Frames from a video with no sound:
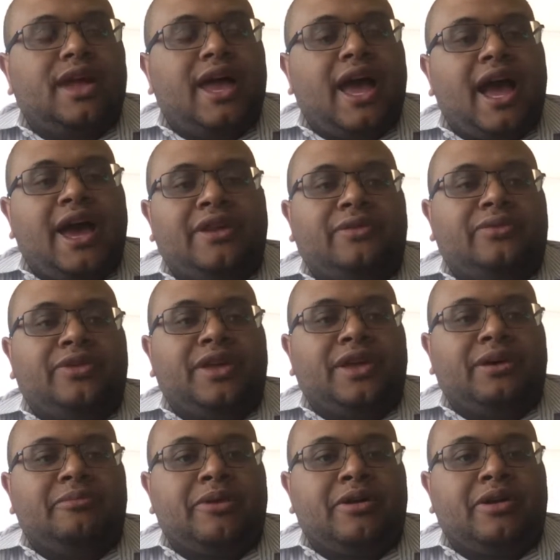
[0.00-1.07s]
I don't think
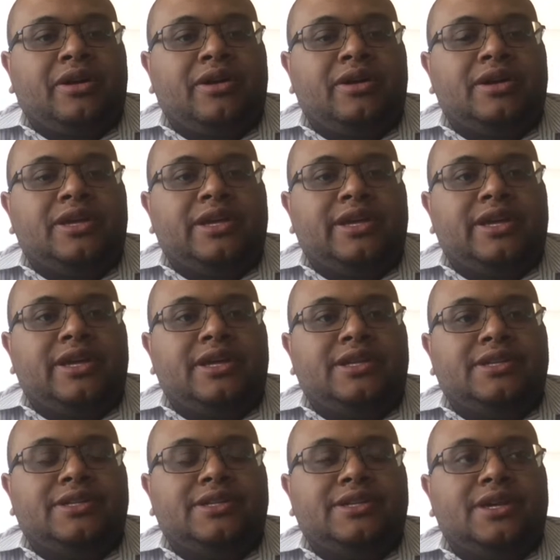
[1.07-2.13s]
America
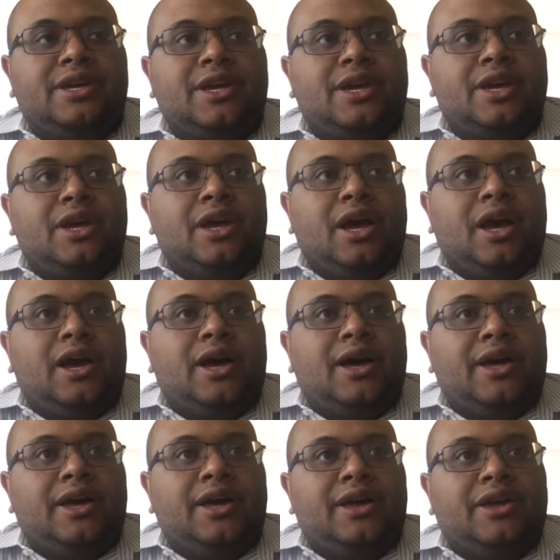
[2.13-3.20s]
is, and
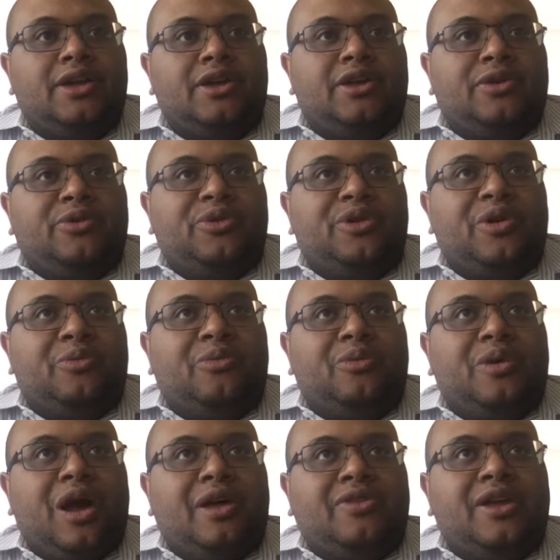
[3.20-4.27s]

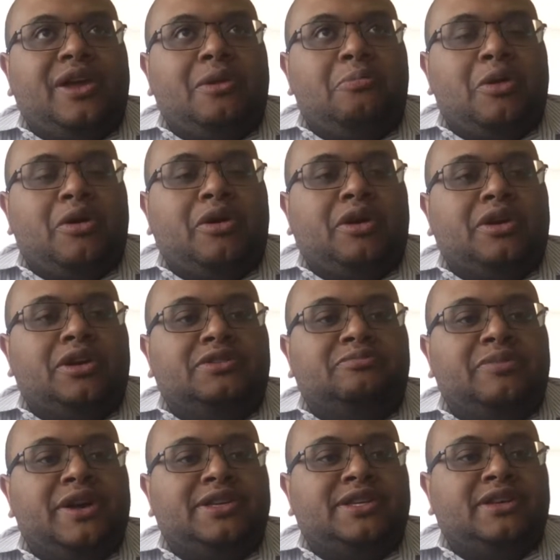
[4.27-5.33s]
I think America has
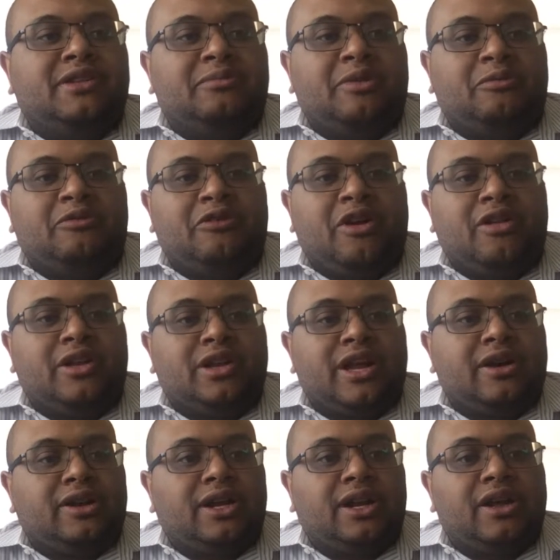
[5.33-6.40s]
basically been falling
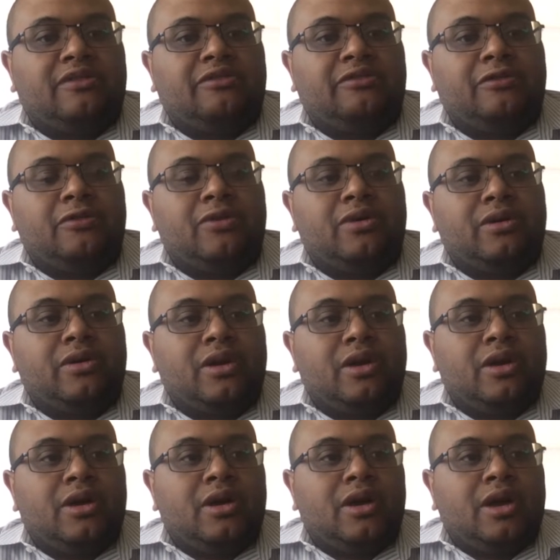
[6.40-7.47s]
down a cliff for
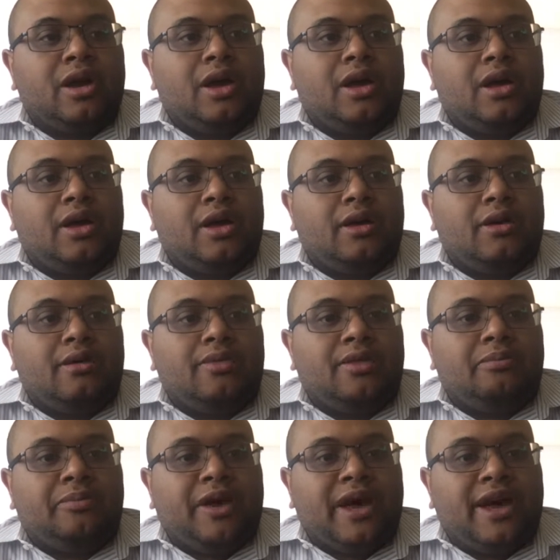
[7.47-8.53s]
the
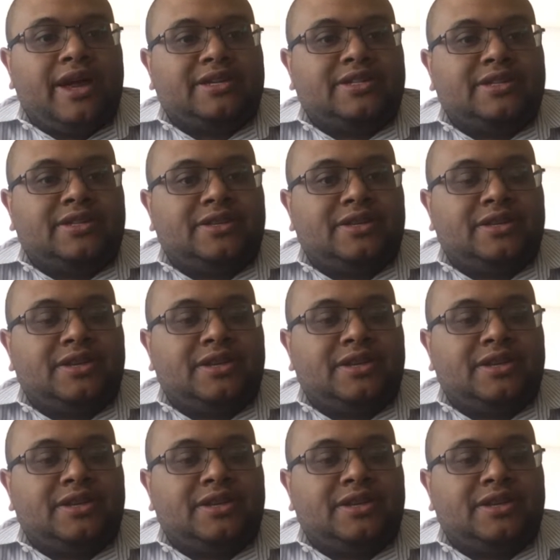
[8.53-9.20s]
past